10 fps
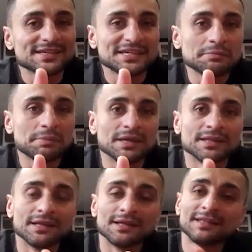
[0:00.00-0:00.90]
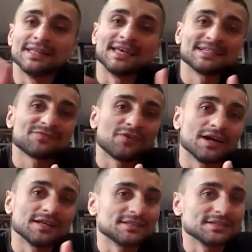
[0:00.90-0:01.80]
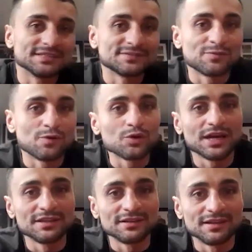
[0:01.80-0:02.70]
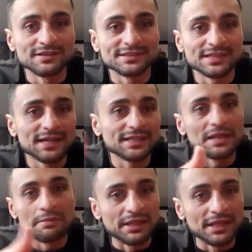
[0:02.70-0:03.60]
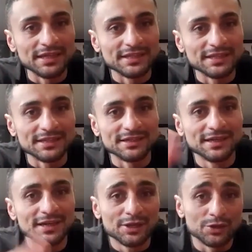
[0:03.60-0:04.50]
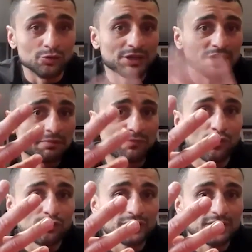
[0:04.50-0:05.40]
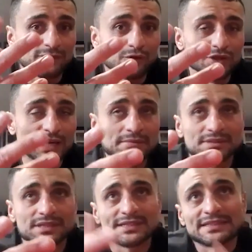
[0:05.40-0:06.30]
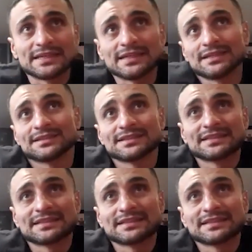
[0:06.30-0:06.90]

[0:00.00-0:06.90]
Keep and next fight is world title, understand, eliminator. You keep four times, I say.